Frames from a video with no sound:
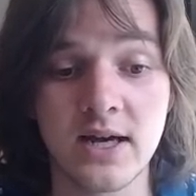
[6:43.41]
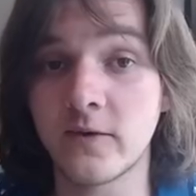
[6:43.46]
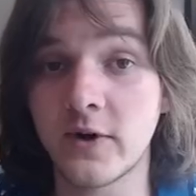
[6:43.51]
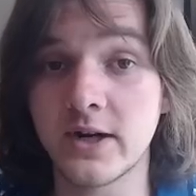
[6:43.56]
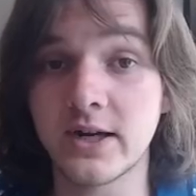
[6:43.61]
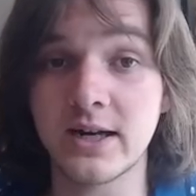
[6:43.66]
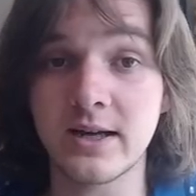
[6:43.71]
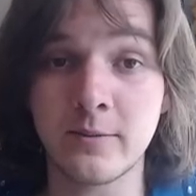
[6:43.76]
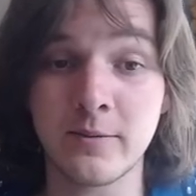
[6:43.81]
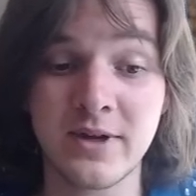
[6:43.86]

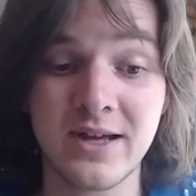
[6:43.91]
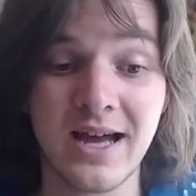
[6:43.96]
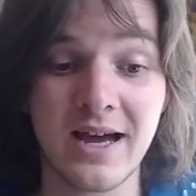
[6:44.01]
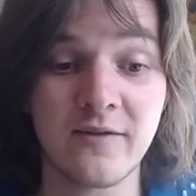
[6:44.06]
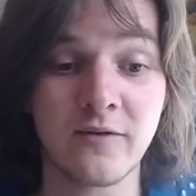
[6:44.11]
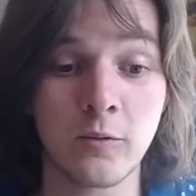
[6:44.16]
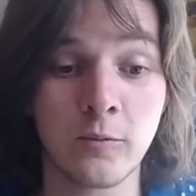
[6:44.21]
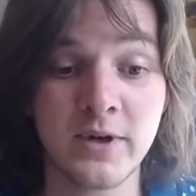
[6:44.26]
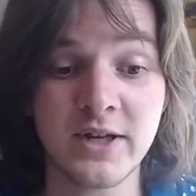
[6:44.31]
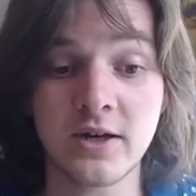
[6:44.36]
Finally, we
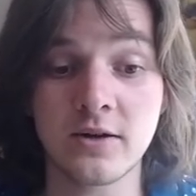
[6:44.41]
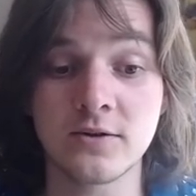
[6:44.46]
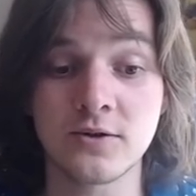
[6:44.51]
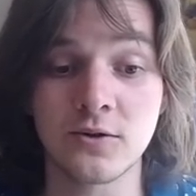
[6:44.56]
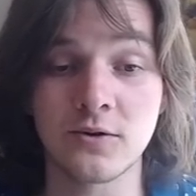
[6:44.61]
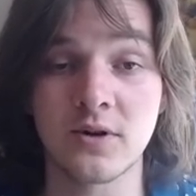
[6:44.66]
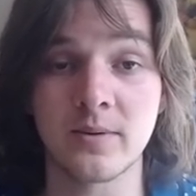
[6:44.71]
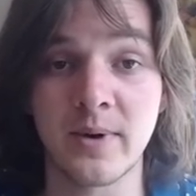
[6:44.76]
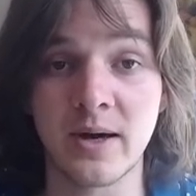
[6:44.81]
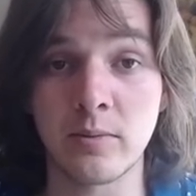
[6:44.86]
have We Don't
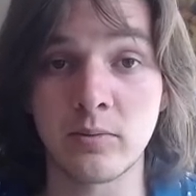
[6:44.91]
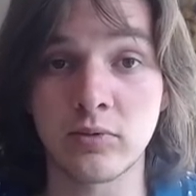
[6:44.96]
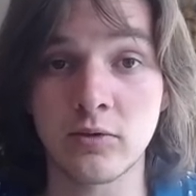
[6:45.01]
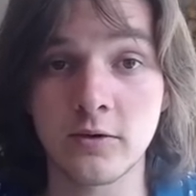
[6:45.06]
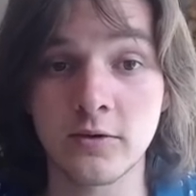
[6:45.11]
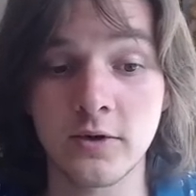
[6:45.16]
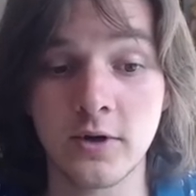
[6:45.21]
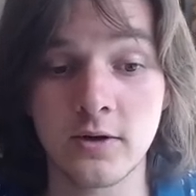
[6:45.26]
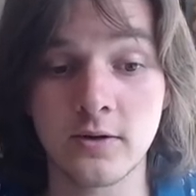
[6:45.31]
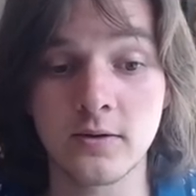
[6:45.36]
Talk About
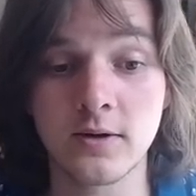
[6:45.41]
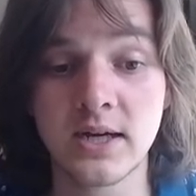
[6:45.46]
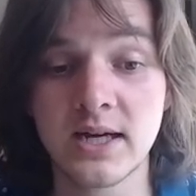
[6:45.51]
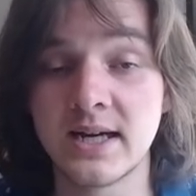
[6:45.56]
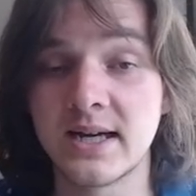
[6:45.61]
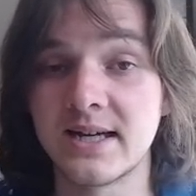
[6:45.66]
Bruno.